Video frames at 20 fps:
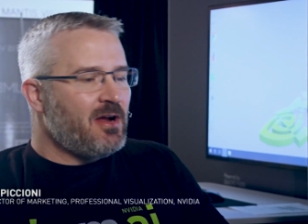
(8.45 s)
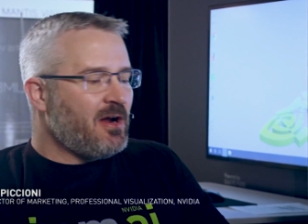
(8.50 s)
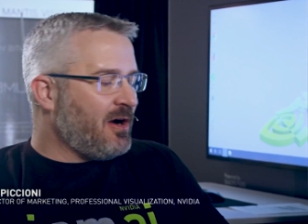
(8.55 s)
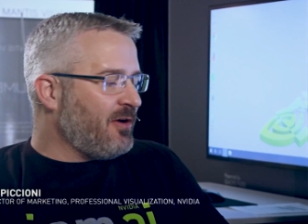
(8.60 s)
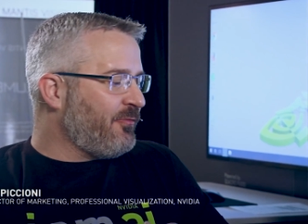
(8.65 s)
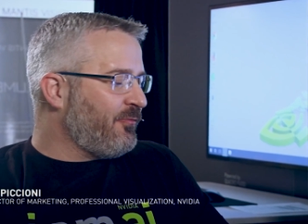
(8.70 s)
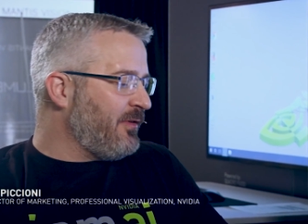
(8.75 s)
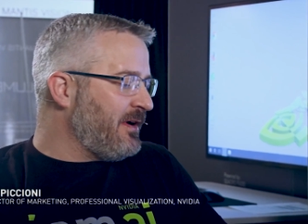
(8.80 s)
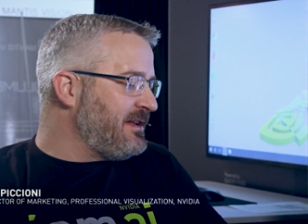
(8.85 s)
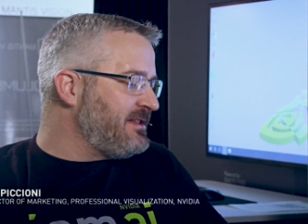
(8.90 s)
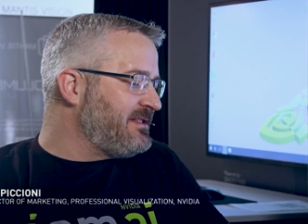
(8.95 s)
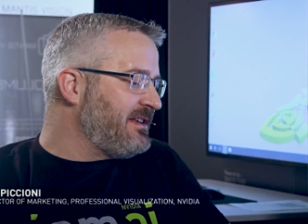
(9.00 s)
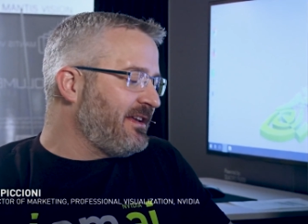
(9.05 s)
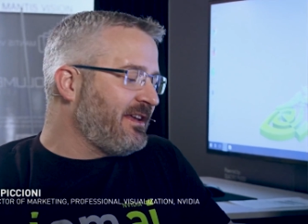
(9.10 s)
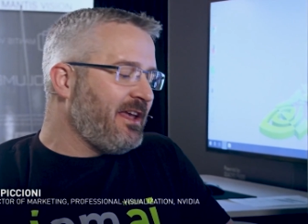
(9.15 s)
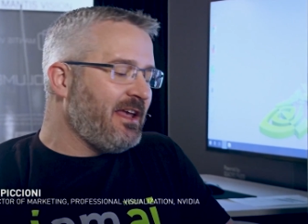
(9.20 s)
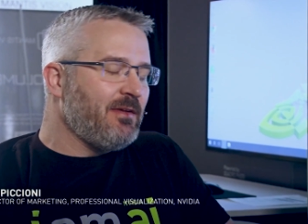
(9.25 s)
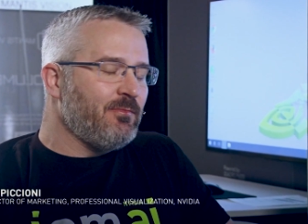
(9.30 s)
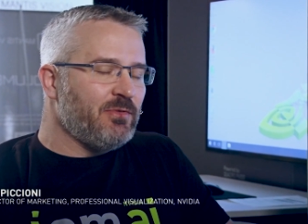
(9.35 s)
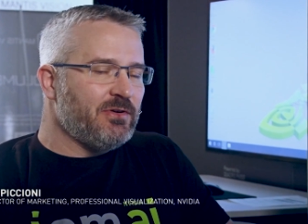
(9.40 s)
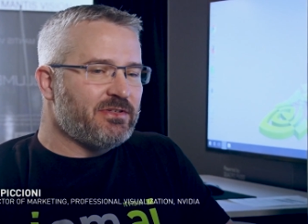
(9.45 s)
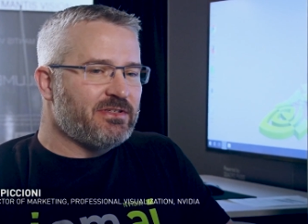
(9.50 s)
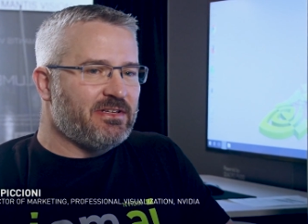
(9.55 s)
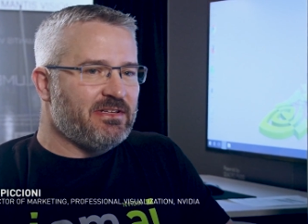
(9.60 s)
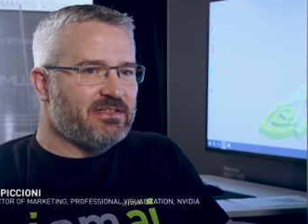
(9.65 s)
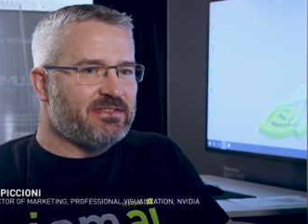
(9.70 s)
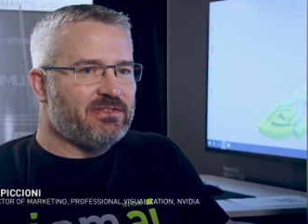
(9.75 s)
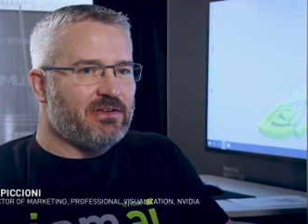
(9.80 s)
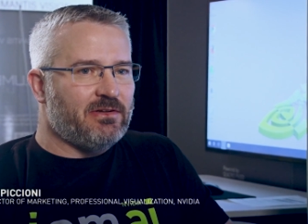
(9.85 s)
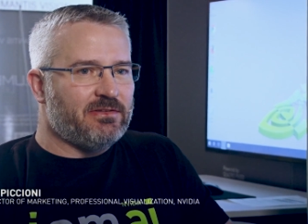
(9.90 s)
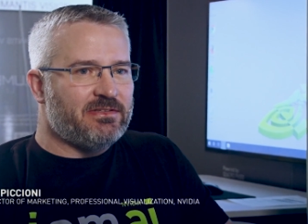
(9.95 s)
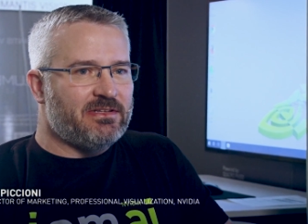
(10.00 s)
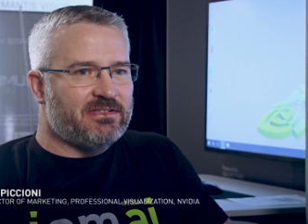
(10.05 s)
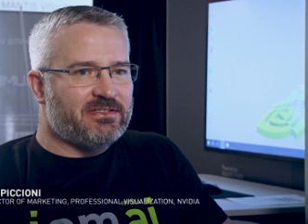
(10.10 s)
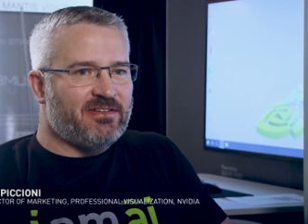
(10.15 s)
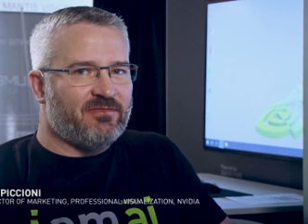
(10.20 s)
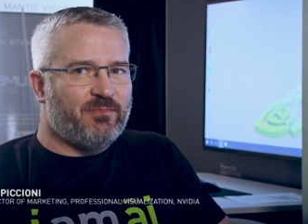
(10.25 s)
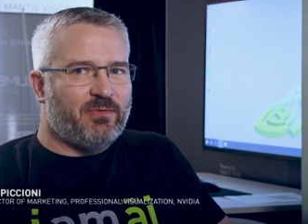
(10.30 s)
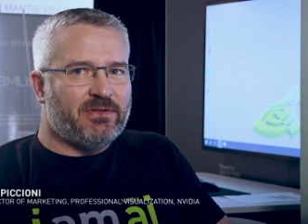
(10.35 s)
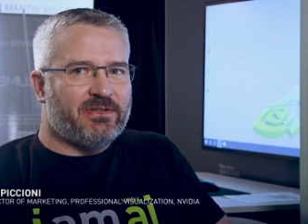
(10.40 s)
Our friends at Cambridge
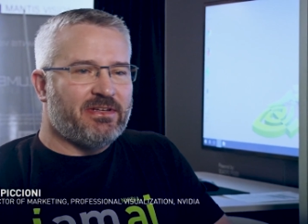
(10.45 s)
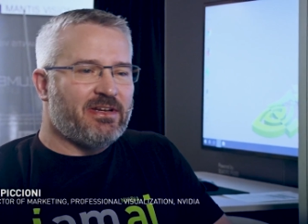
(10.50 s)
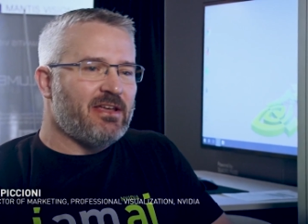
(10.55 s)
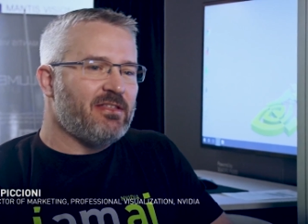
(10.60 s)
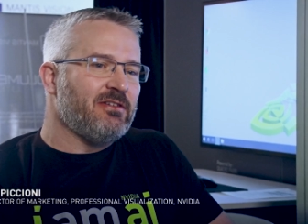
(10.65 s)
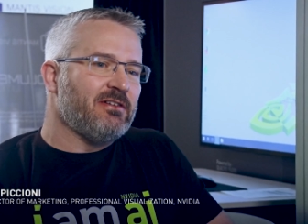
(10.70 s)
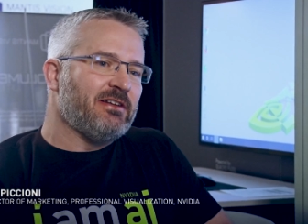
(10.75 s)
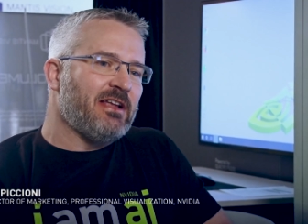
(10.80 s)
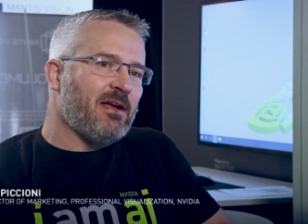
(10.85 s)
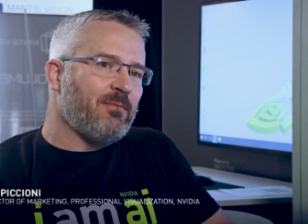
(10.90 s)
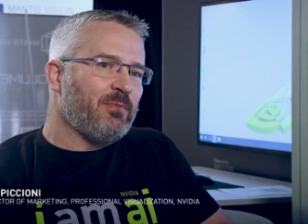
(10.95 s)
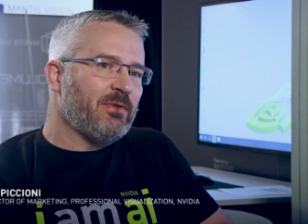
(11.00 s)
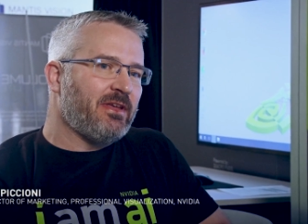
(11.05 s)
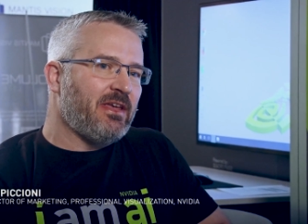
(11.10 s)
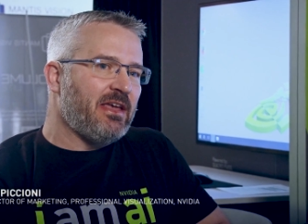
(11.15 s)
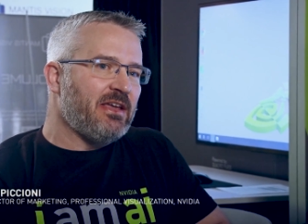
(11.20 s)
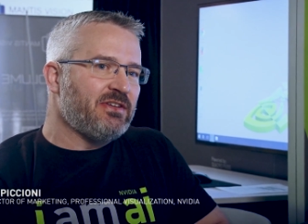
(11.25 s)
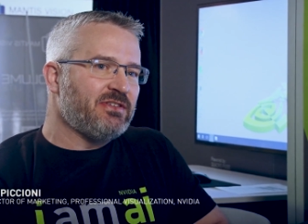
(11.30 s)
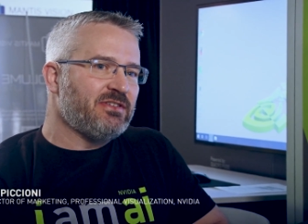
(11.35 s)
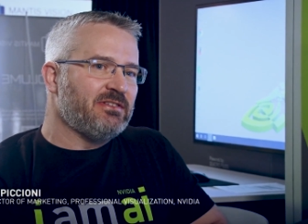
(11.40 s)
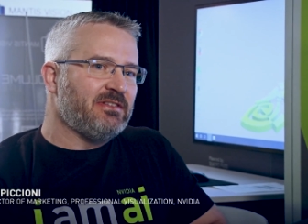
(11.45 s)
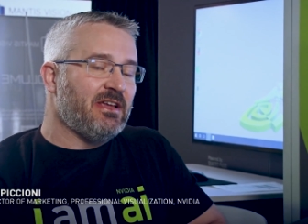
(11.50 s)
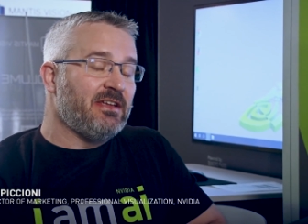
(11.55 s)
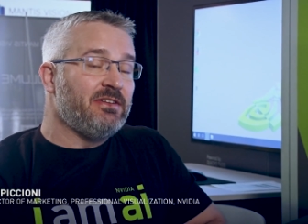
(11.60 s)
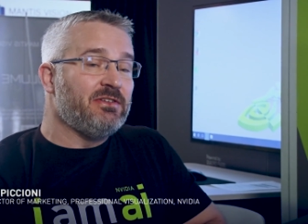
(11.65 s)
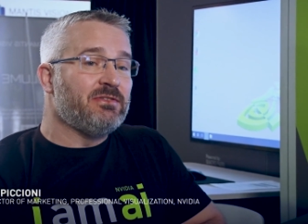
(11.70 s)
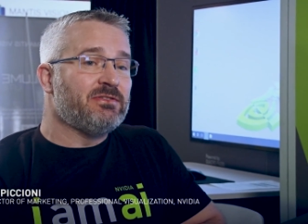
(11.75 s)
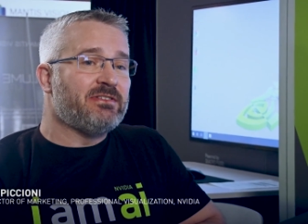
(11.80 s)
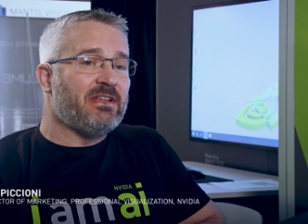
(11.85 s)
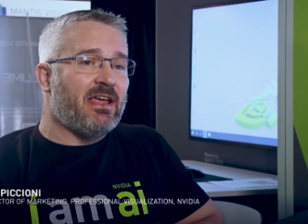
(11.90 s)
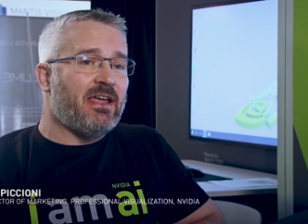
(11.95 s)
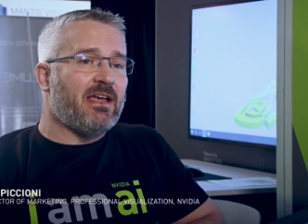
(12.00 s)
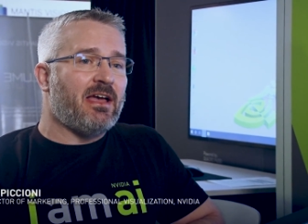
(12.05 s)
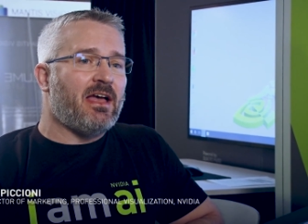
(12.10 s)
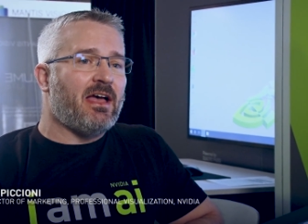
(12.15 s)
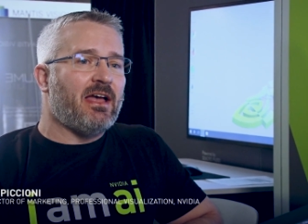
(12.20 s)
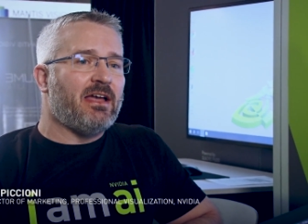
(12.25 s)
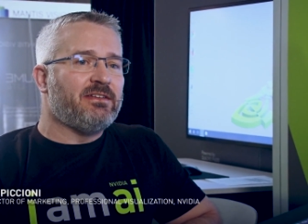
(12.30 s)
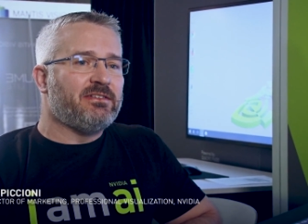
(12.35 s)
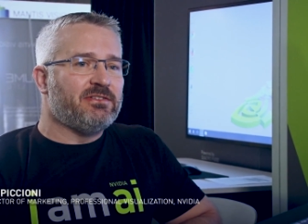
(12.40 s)
Consultants have put together an application that used
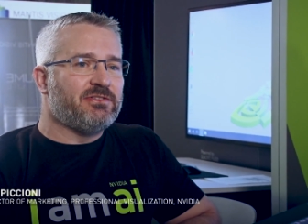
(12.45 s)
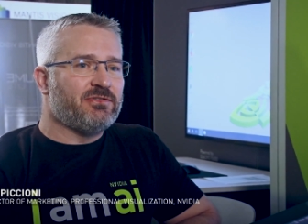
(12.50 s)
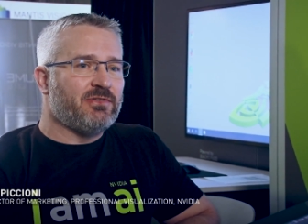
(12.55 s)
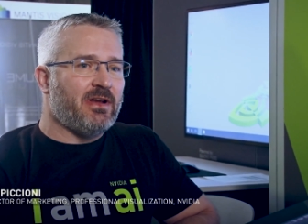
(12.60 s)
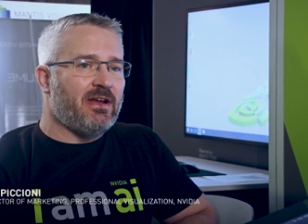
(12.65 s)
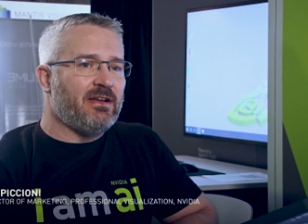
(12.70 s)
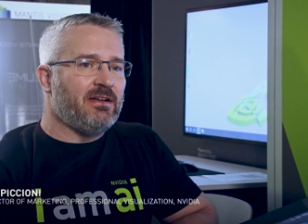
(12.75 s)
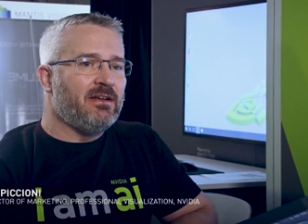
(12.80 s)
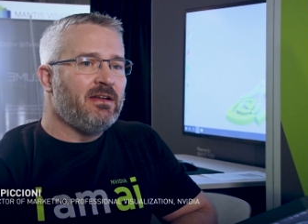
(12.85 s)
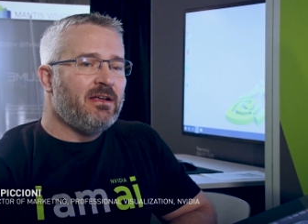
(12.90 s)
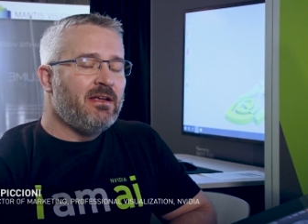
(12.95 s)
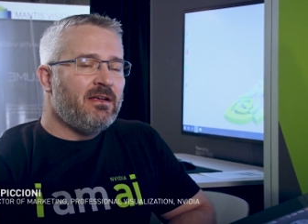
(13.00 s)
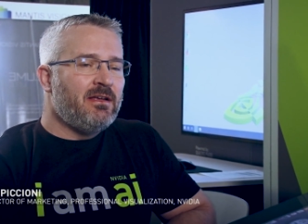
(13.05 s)
AI to train